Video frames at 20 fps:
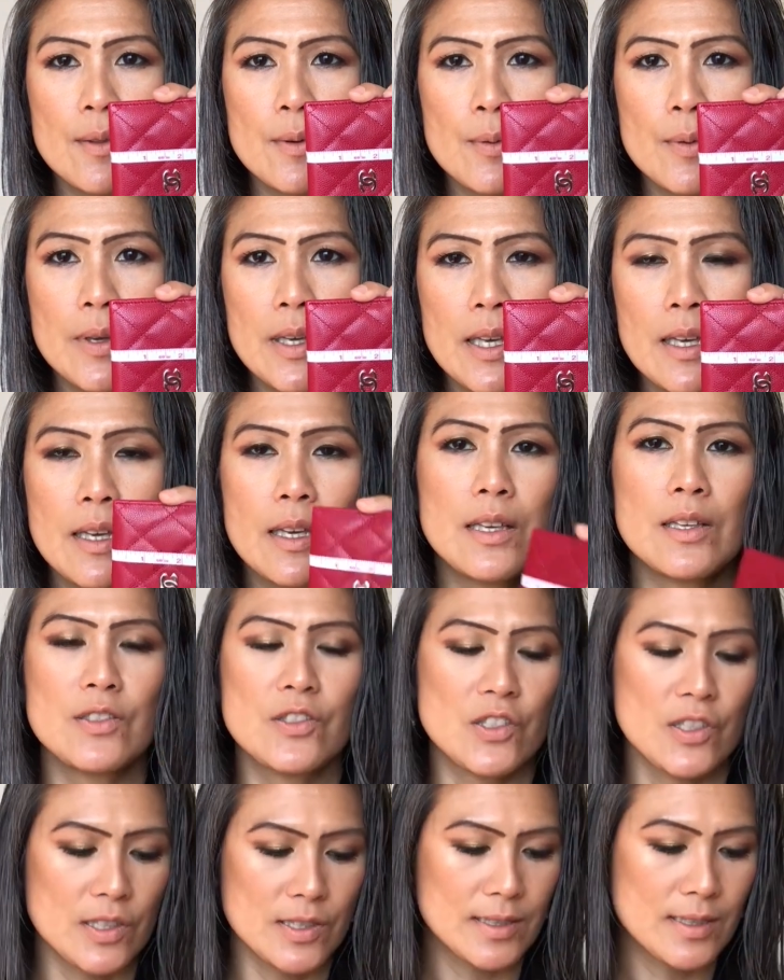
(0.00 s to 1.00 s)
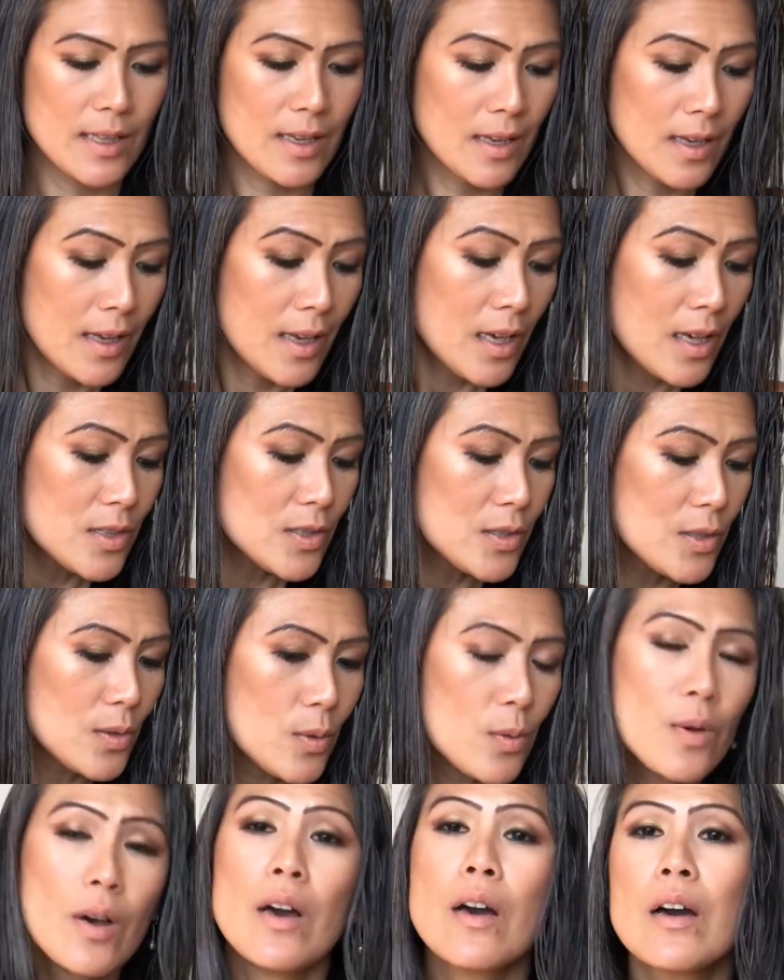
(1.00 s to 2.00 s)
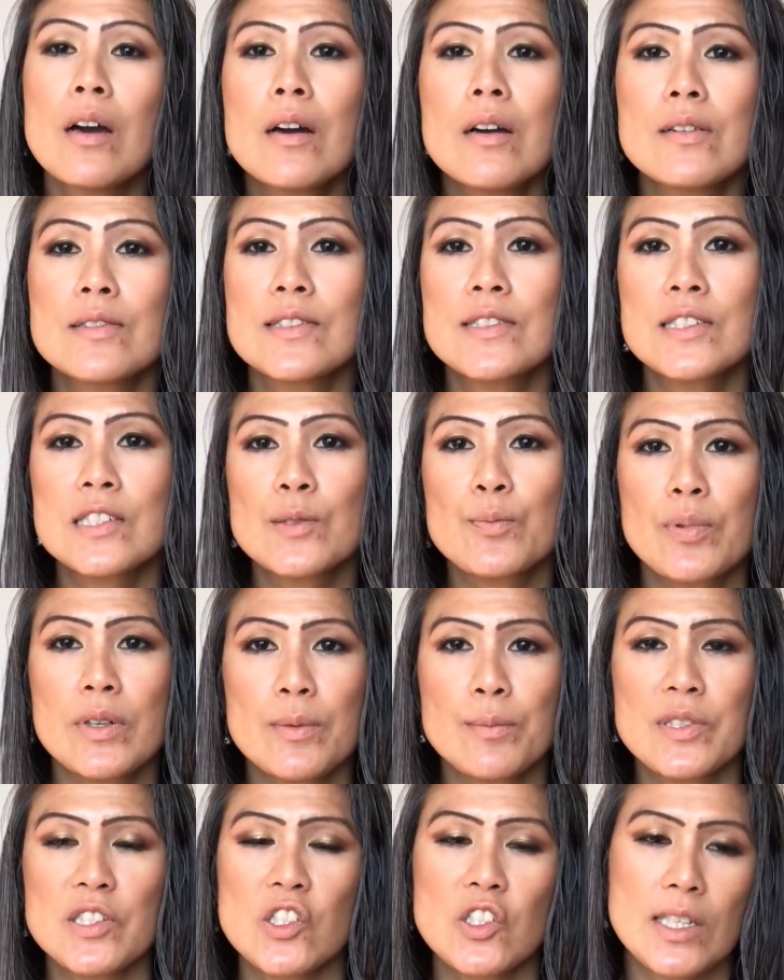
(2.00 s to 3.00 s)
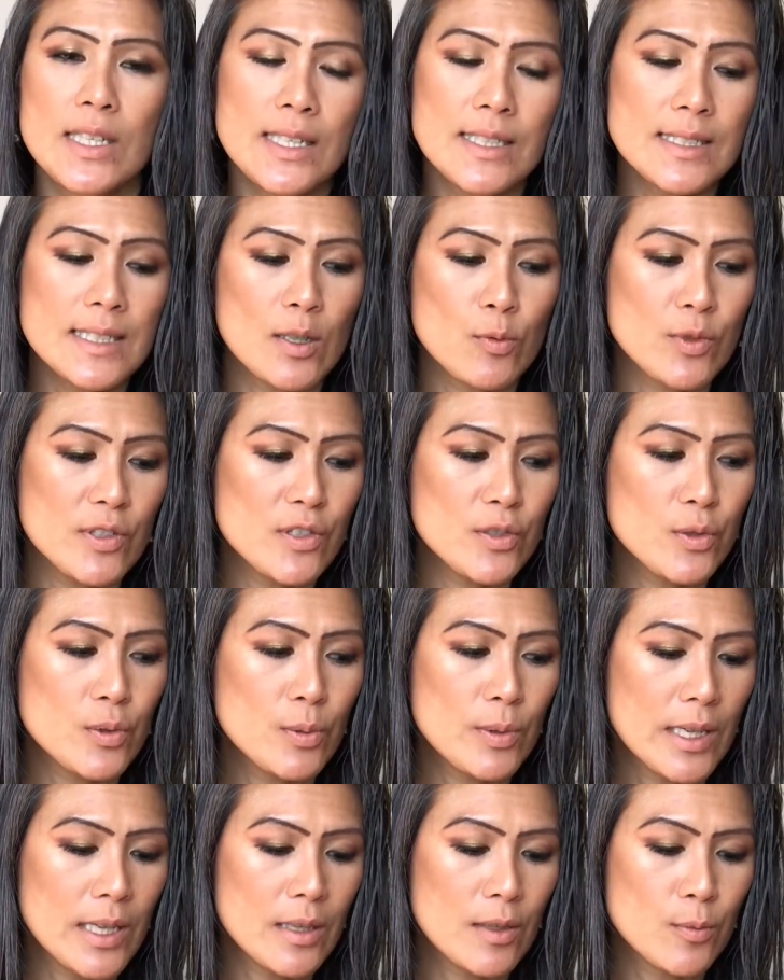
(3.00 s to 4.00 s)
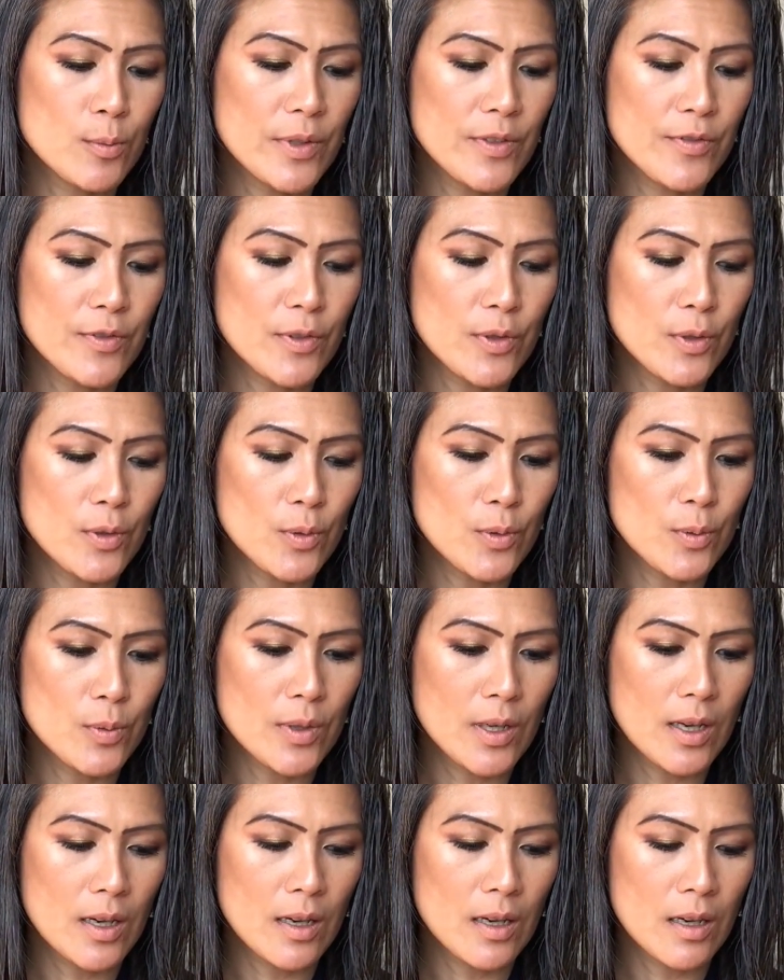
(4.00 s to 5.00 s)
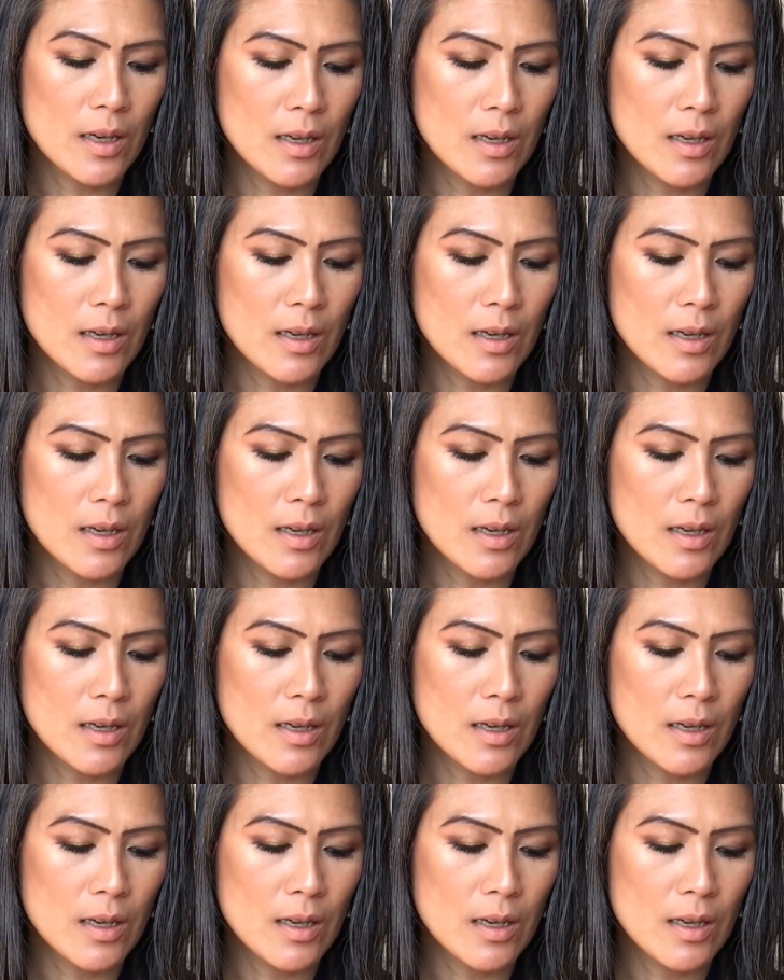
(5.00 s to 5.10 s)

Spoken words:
3 inches. So this is pretty much it. I will do a review